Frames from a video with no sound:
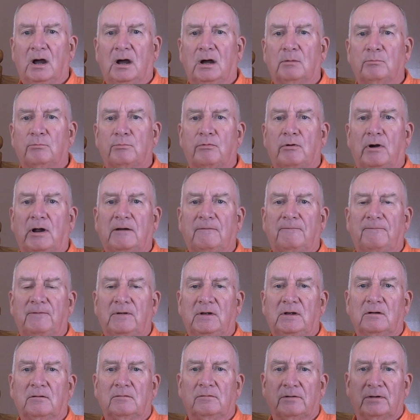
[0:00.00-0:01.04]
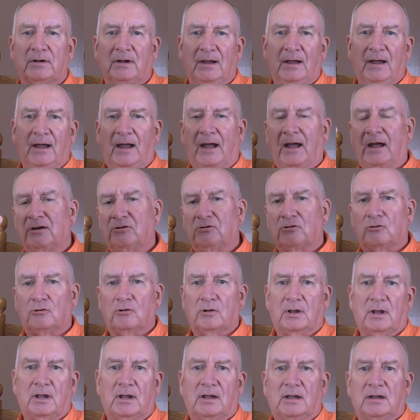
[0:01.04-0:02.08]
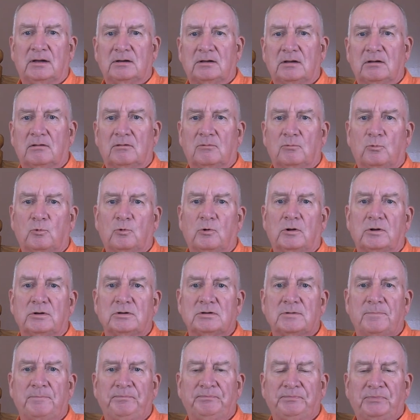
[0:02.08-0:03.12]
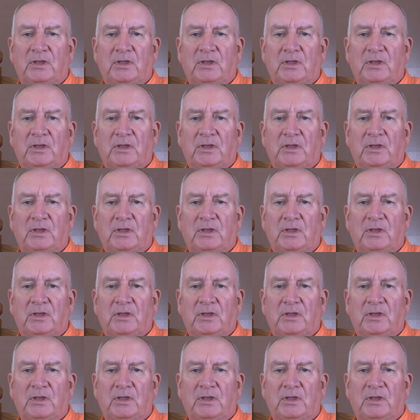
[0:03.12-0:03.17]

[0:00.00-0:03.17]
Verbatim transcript: a bright field and you're looking into the woods.